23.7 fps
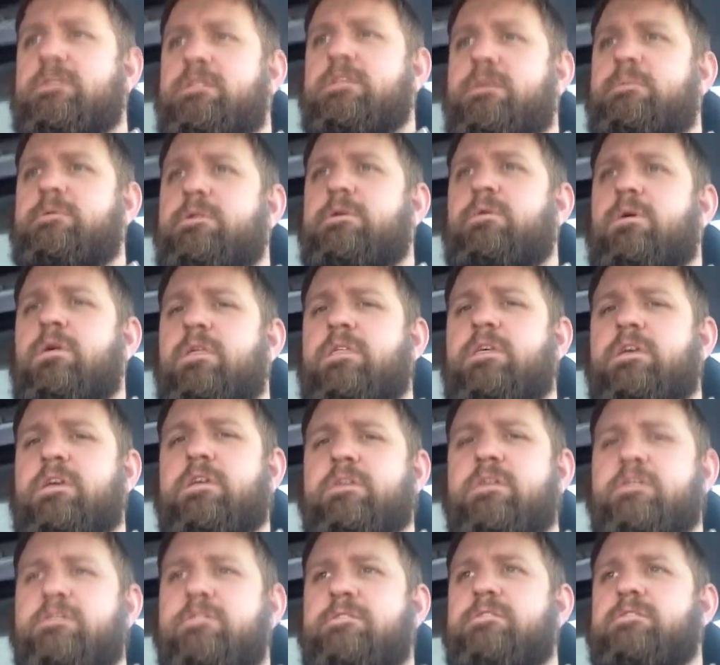Let me know what you
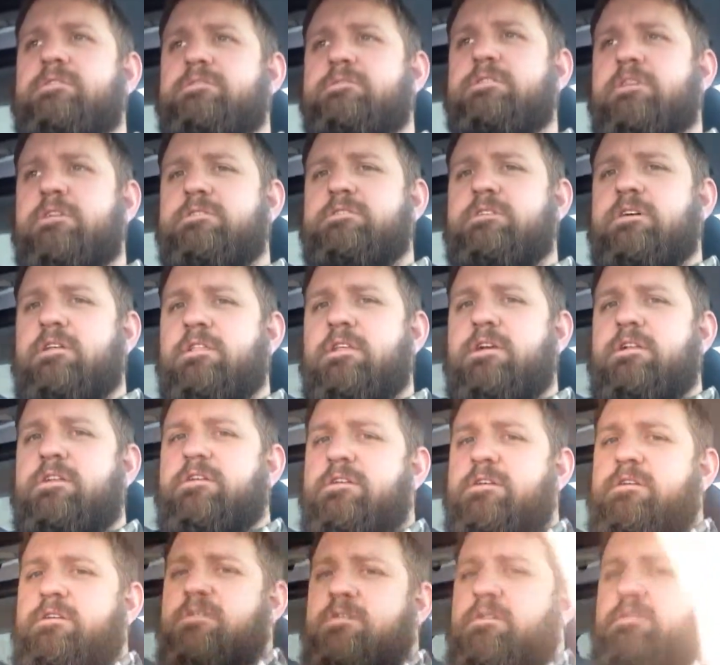think. Talk to y'all later.